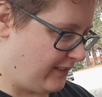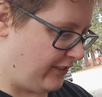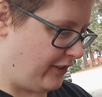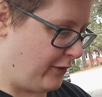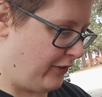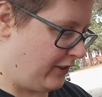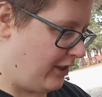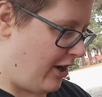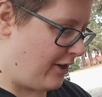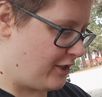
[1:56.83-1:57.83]
So there was a
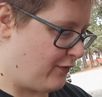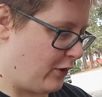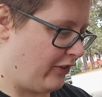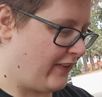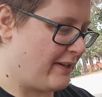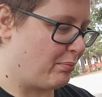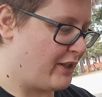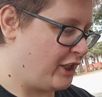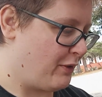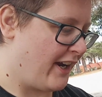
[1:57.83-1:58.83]
large force of like
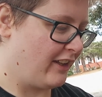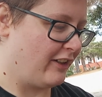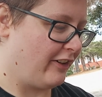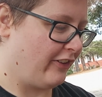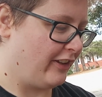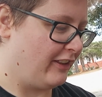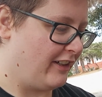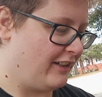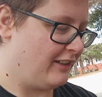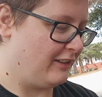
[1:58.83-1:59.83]
British regulars and
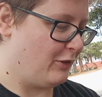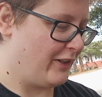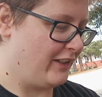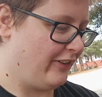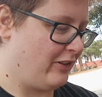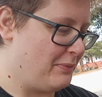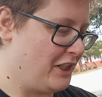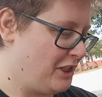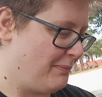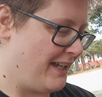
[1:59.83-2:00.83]
loyalist
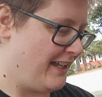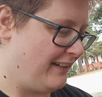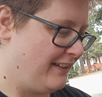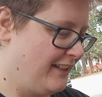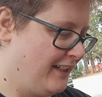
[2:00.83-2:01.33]
militiamen,